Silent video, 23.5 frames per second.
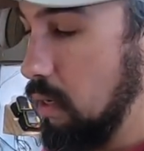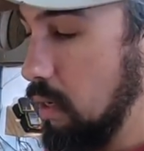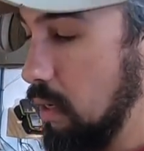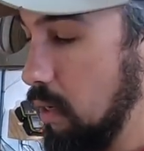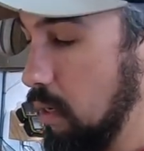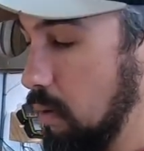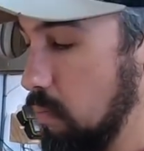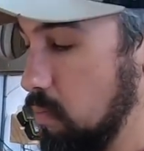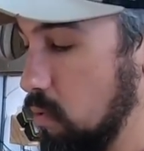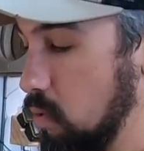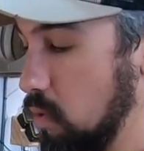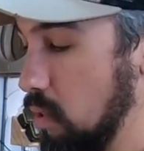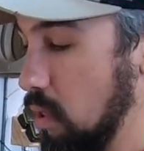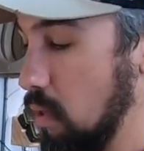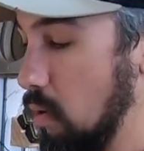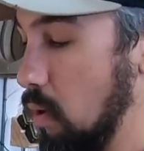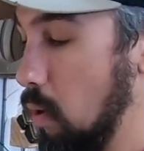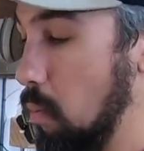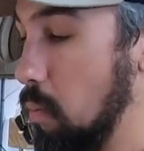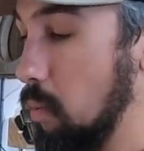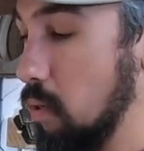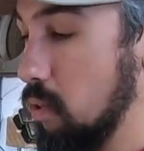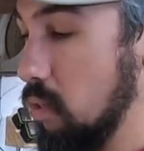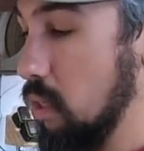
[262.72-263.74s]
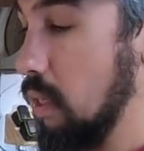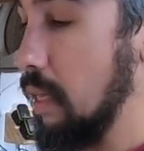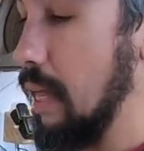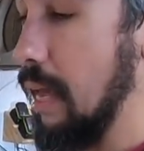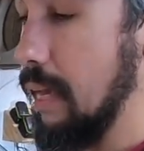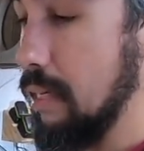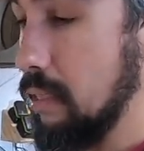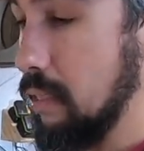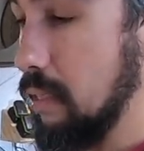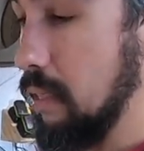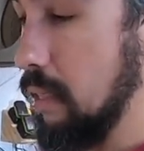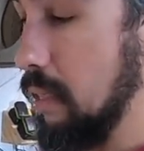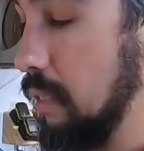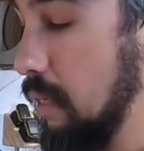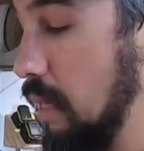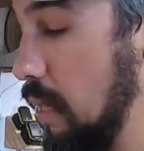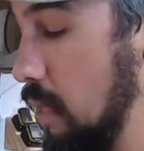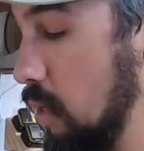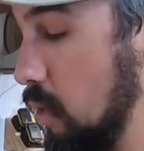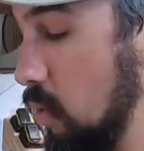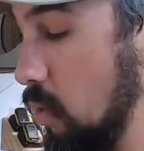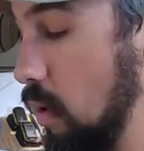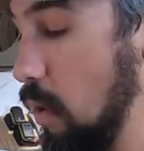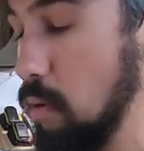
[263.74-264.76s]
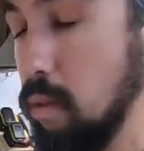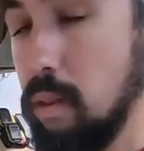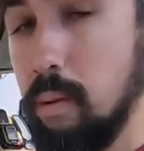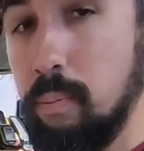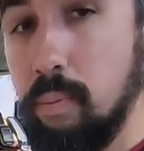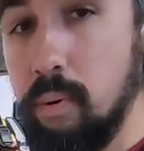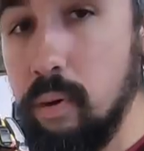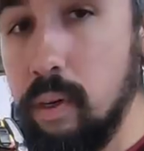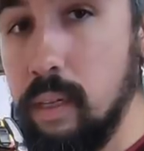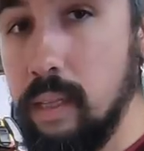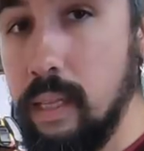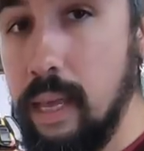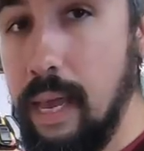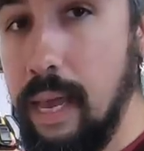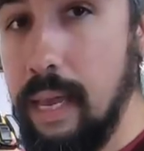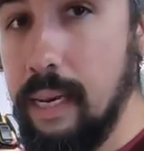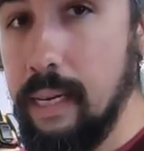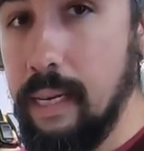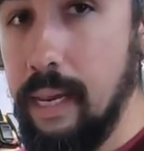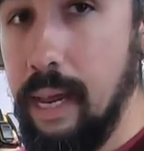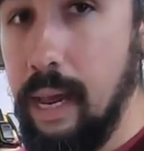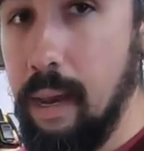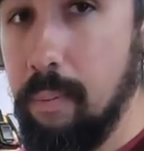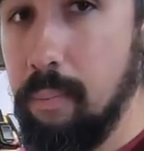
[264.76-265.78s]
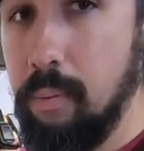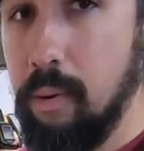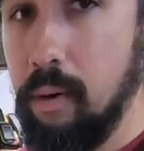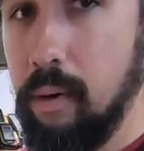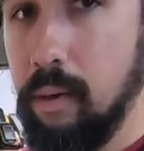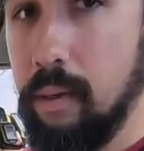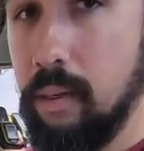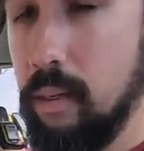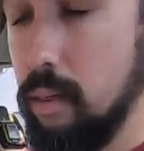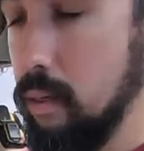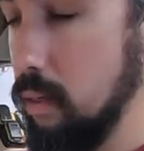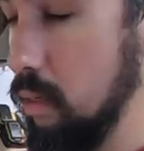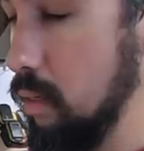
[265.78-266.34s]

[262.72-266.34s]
Um, so the, almost the last thing that I do other than putting the end cap on